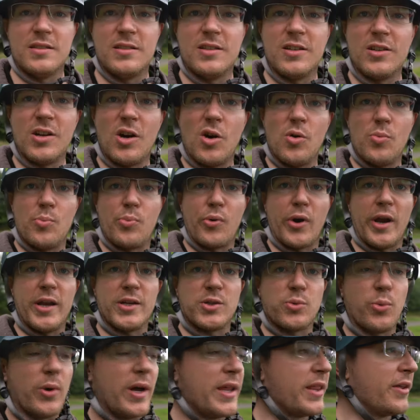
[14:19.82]
Good old
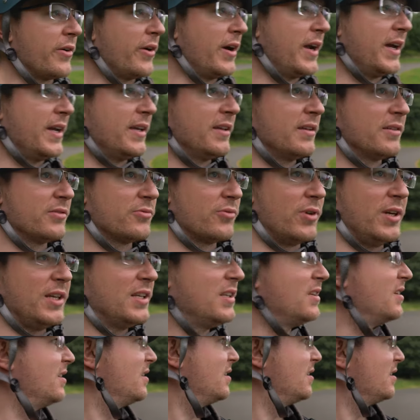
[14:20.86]
British weather, eh?
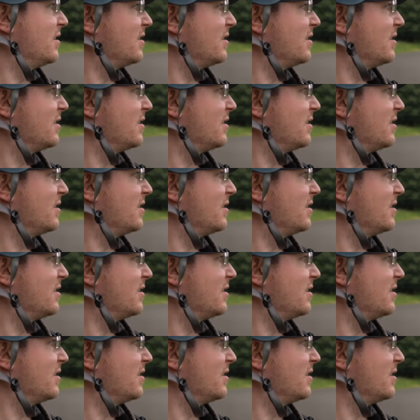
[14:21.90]
Really